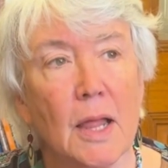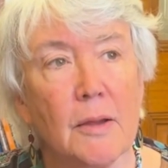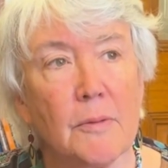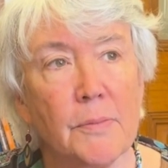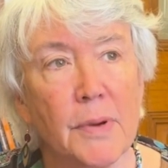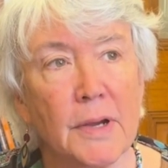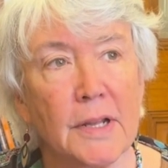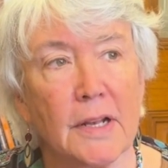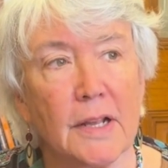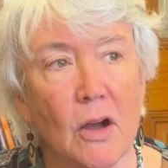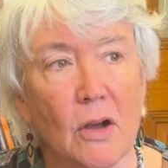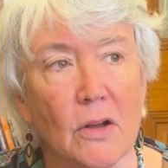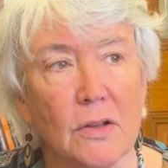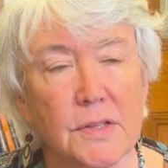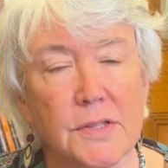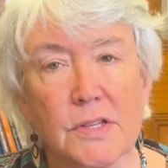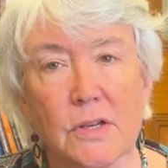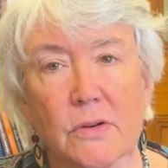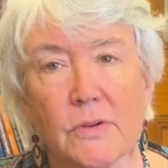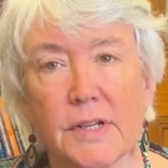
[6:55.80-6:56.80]
But
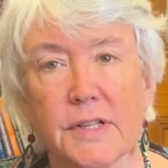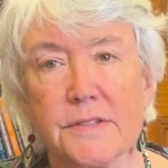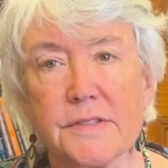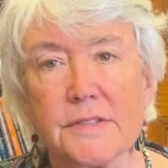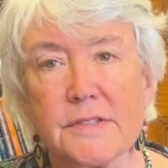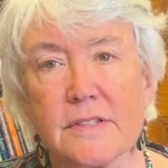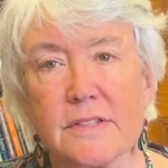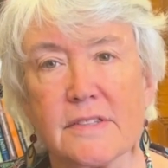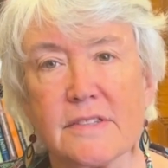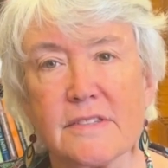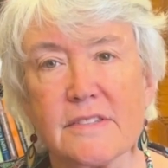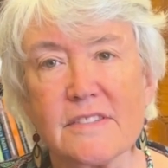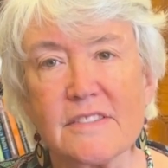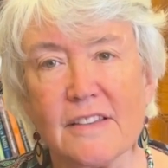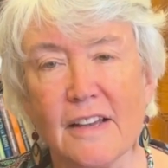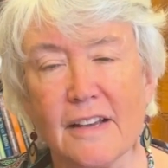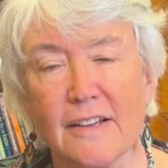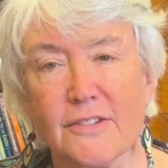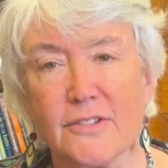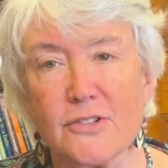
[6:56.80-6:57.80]
also it's just
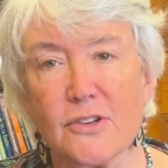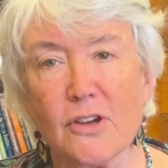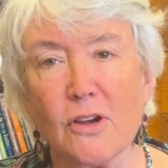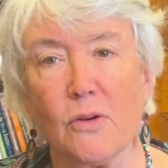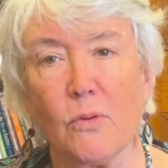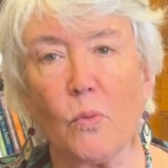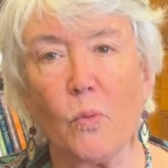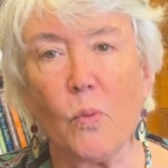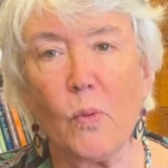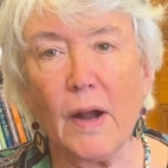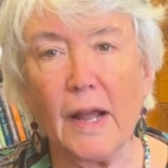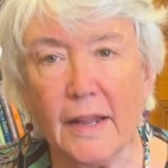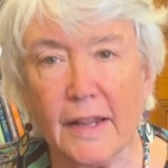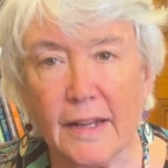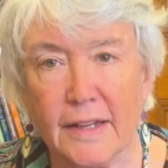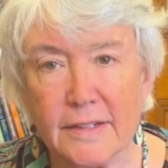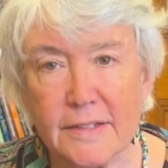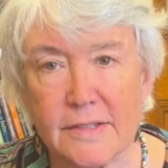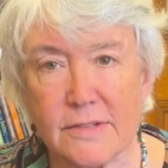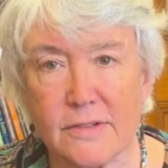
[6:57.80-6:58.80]
such a
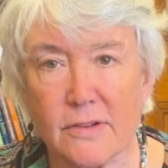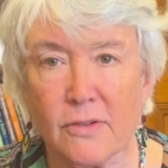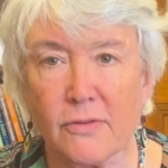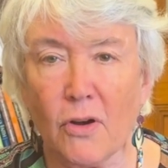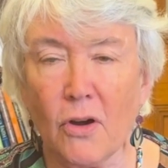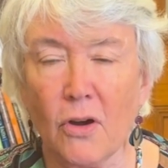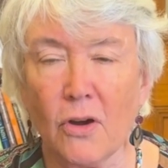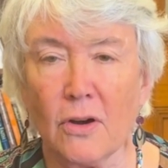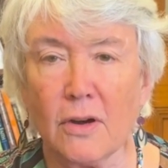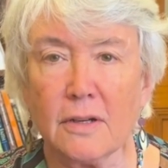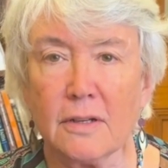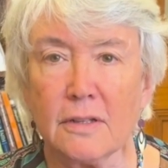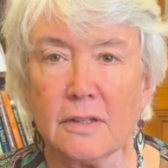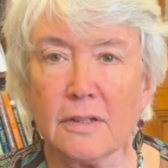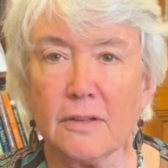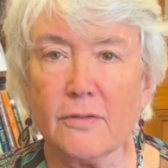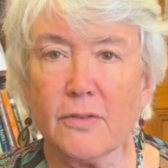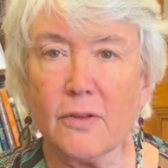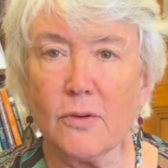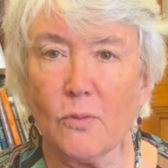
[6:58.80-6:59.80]
waste of all
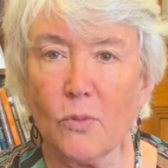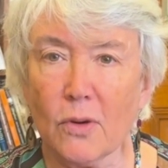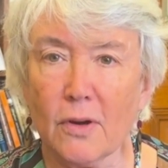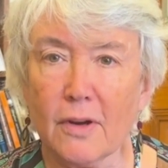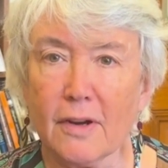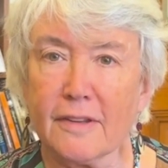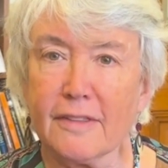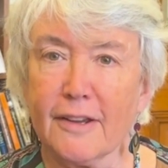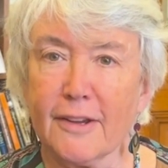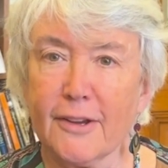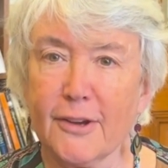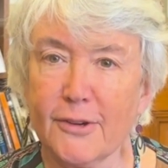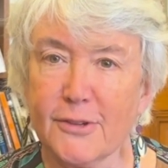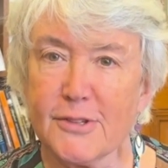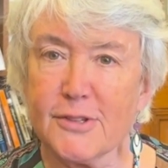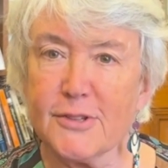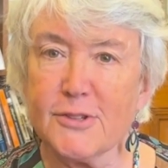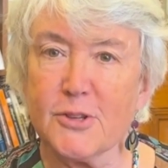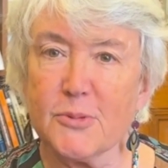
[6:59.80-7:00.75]
of the work that goes into